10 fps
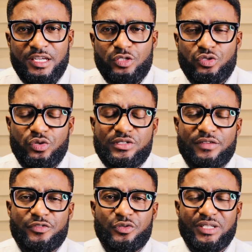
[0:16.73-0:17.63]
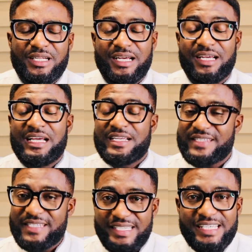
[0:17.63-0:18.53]
To those of you that are
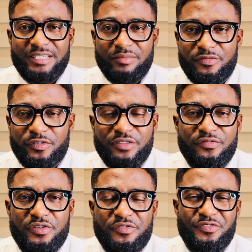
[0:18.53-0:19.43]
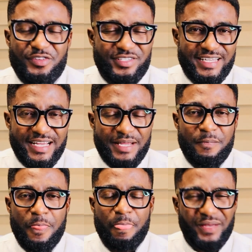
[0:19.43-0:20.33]
seeing me for the very first
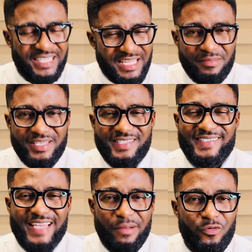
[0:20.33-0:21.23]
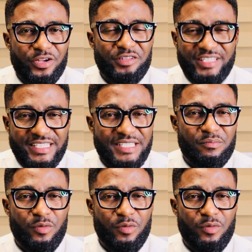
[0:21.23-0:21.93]
time, my name is Samuel E.